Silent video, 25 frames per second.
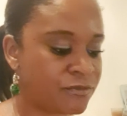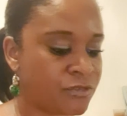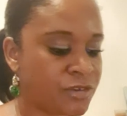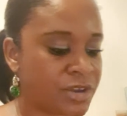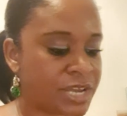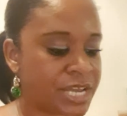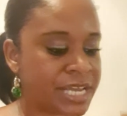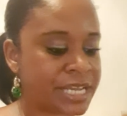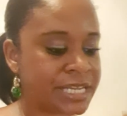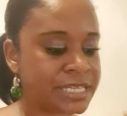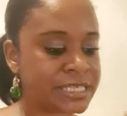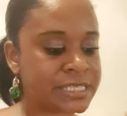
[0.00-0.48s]

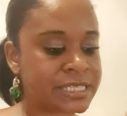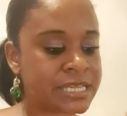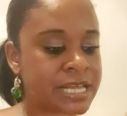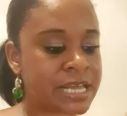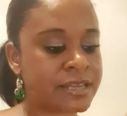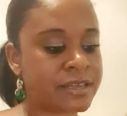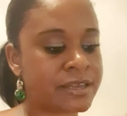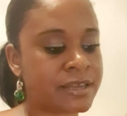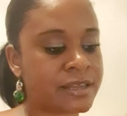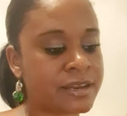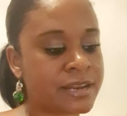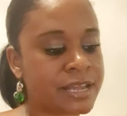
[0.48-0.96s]
it is
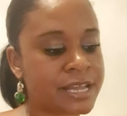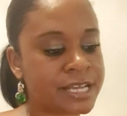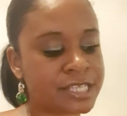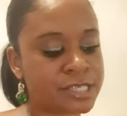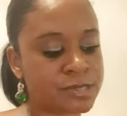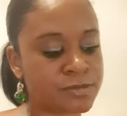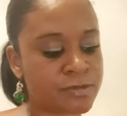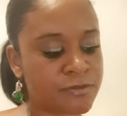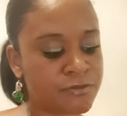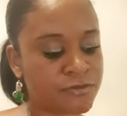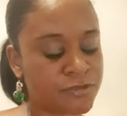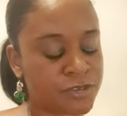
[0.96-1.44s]
that
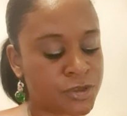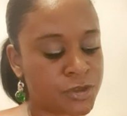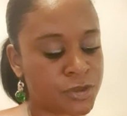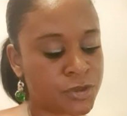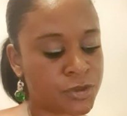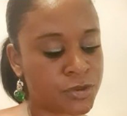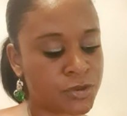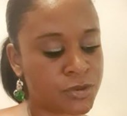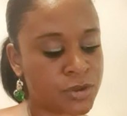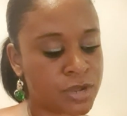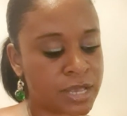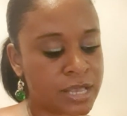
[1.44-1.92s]
connects with
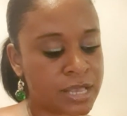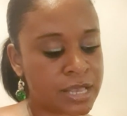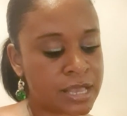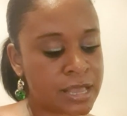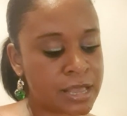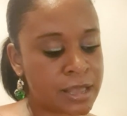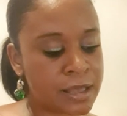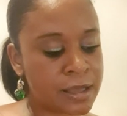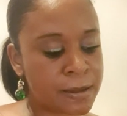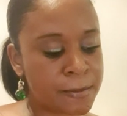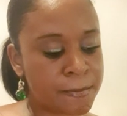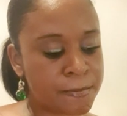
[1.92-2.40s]
you.
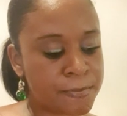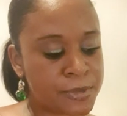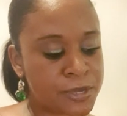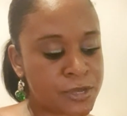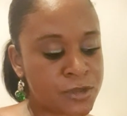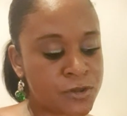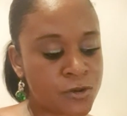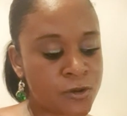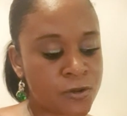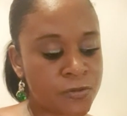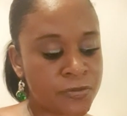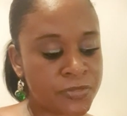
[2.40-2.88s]

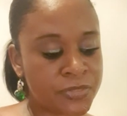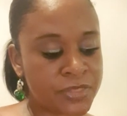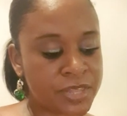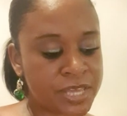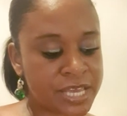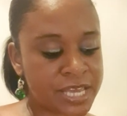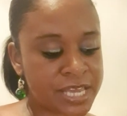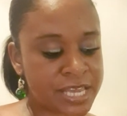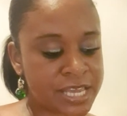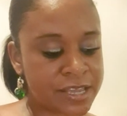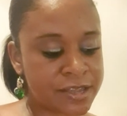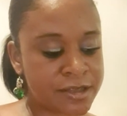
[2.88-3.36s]
Beyond
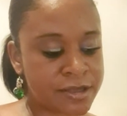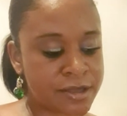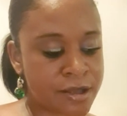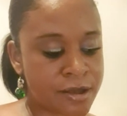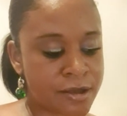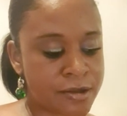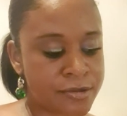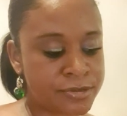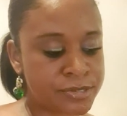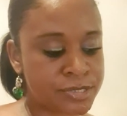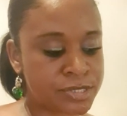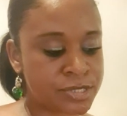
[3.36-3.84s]
the
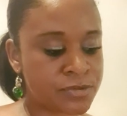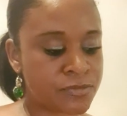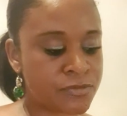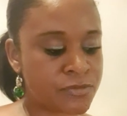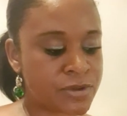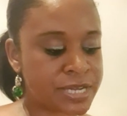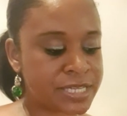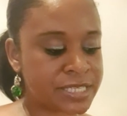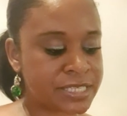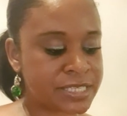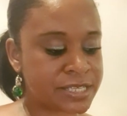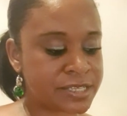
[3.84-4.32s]
ego,
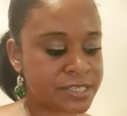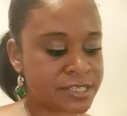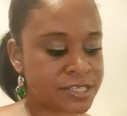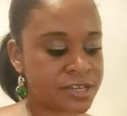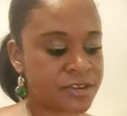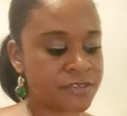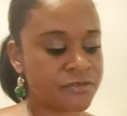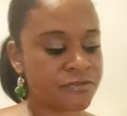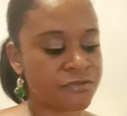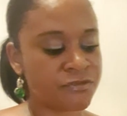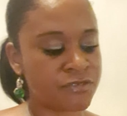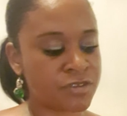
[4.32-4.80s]
surrender
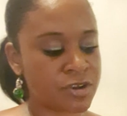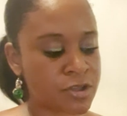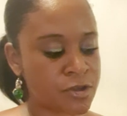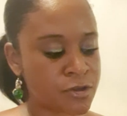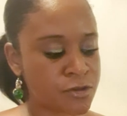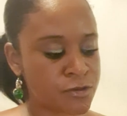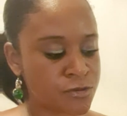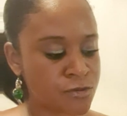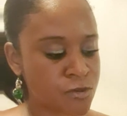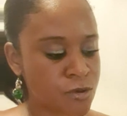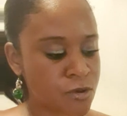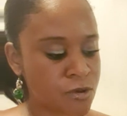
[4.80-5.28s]
to the
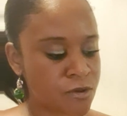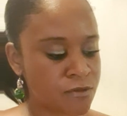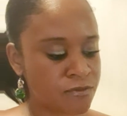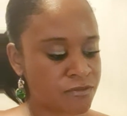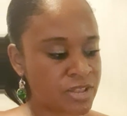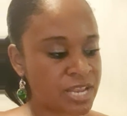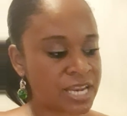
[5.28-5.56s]
flow of